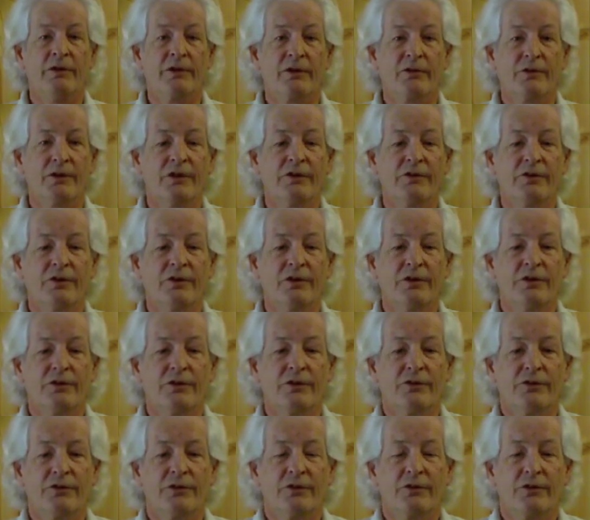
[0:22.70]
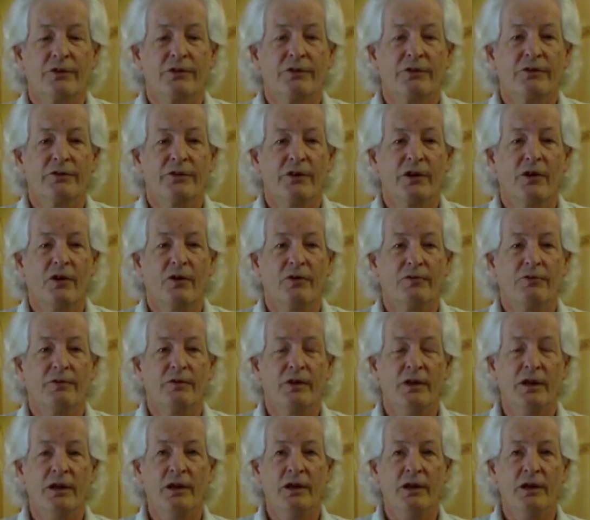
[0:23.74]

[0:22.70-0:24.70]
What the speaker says: The Christ consciousness itself